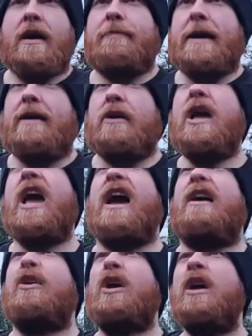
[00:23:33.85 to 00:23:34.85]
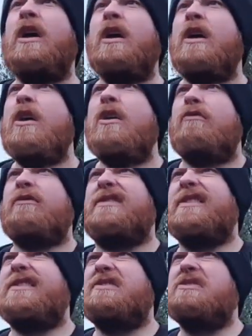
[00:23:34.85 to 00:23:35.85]
about how
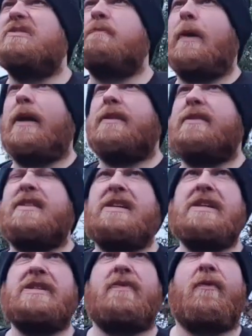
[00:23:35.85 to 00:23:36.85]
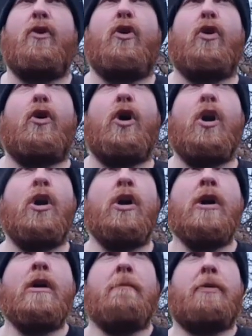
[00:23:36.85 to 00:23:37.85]
resistance bands is for
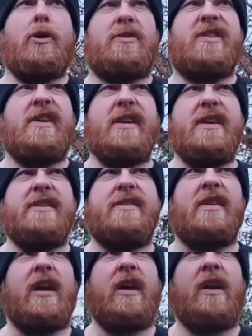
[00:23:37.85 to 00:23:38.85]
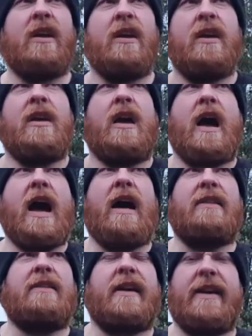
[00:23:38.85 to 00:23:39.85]
pussies
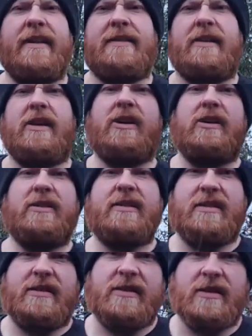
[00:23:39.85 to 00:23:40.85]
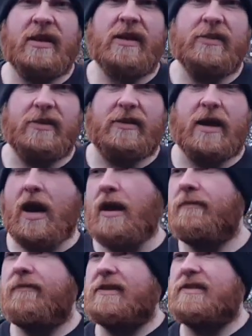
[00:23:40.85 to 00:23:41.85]
and idiots, you
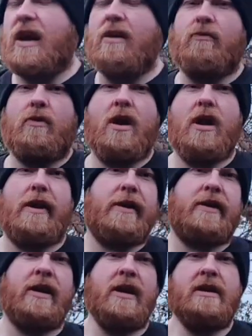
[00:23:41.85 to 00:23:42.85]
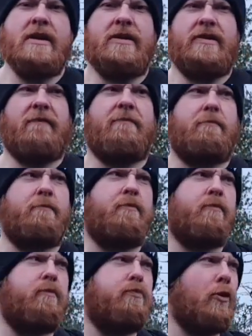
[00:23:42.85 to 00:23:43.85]
know, they don't work, you've
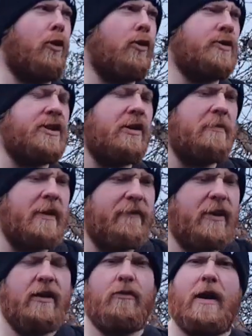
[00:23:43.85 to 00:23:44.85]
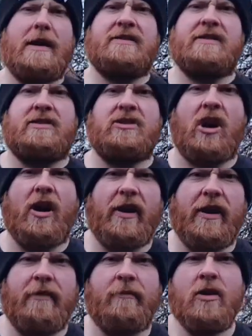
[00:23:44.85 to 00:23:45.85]
brought them and they're a waste of
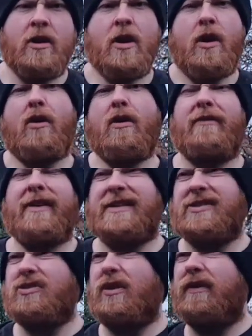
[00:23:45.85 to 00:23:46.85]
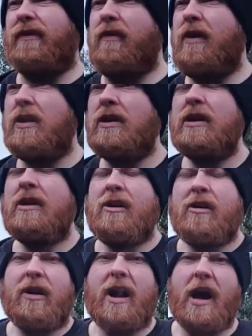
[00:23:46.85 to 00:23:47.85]
time, all this stuff,
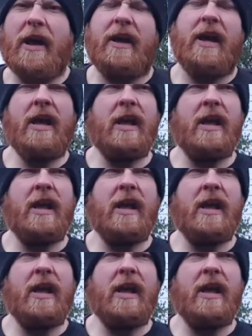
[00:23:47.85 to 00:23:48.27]
right?